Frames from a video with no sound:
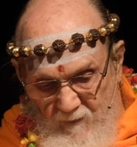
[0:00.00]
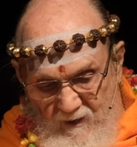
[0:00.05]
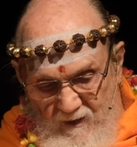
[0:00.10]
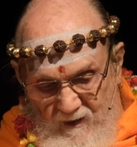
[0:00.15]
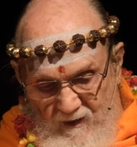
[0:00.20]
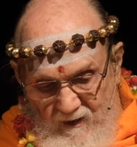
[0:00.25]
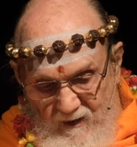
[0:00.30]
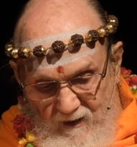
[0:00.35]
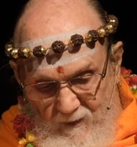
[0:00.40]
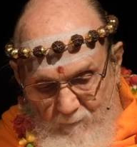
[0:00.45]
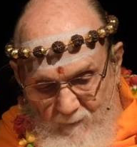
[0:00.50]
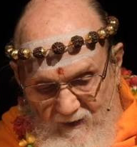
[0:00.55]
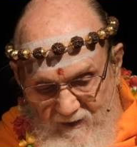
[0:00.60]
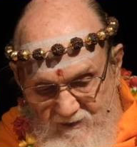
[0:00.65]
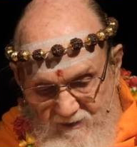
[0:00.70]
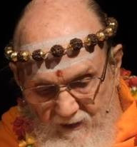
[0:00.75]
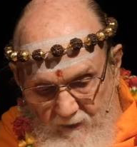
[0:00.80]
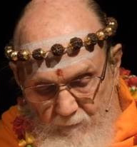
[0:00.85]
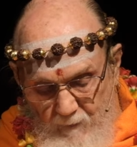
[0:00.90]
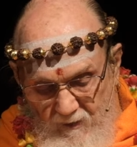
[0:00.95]
He makes
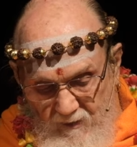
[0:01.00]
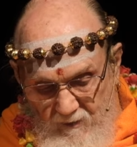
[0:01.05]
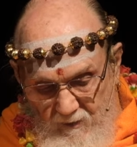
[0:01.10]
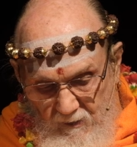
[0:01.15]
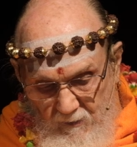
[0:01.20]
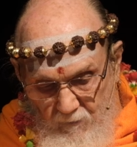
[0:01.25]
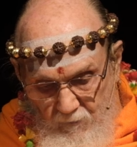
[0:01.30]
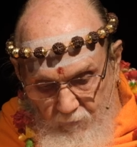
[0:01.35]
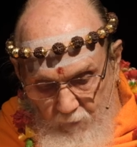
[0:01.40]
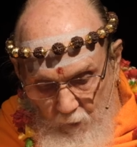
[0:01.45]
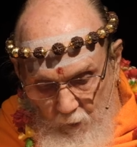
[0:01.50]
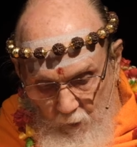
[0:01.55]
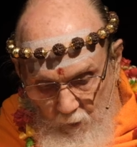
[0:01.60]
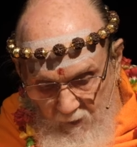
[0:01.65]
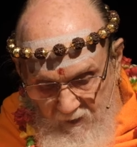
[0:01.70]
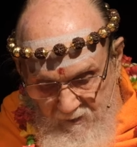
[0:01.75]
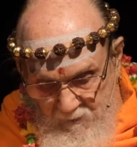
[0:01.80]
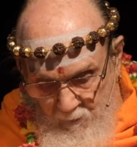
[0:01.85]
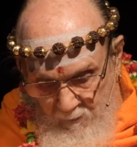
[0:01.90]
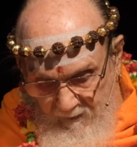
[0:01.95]
everything
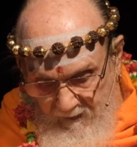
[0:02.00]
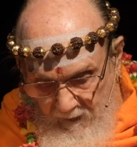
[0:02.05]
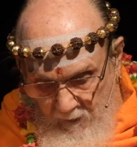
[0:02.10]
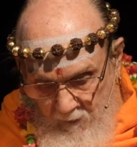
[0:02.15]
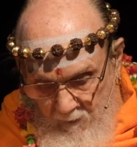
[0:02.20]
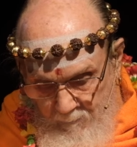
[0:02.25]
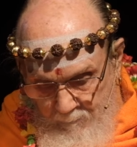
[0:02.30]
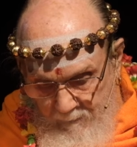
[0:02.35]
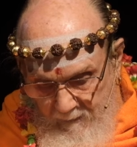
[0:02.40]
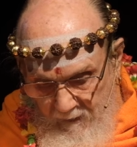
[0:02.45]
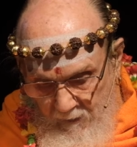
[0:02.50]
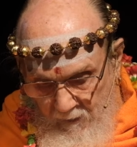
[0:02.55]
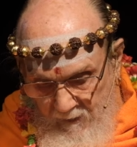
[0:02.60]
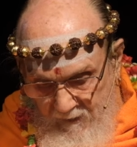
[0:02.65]
flourish without appearing